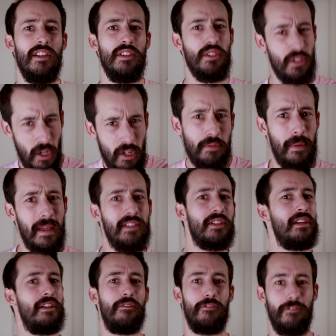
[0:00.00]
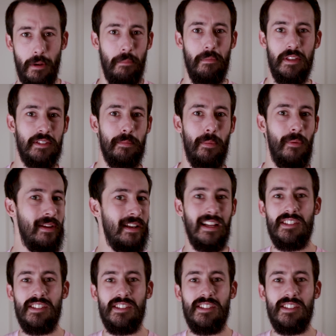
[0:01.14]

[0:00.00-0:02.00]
starts basically from this point.